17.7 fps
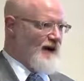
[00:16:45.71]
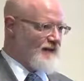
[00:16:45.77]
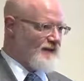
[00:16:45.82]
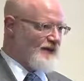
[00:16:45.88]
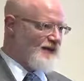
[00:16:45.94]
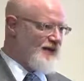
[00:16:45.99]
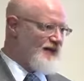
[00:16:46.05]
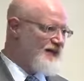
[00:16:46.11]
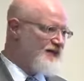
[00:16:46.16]
a
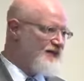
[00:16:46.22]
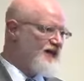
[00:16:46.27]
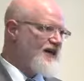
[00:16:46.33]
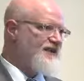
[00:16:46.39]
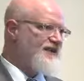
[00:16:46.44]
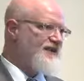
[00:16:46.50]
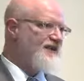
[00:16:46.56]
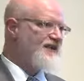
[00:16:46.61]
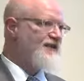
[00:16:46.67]
millennial
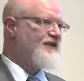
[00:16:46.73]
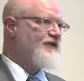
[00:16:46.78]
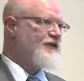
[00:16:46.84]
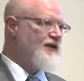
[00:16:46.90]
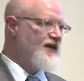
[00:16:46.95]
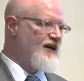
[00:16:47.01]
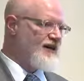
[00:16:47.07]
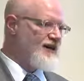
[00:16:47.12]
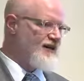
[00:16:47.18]
idea
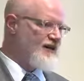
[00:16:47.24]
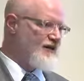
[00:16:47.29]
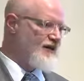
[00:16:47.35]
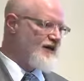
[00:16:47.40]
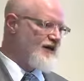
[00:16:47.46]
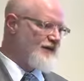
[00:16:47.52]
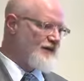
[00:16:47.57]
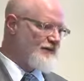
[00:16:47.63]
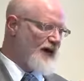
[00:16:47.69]
or, a, or an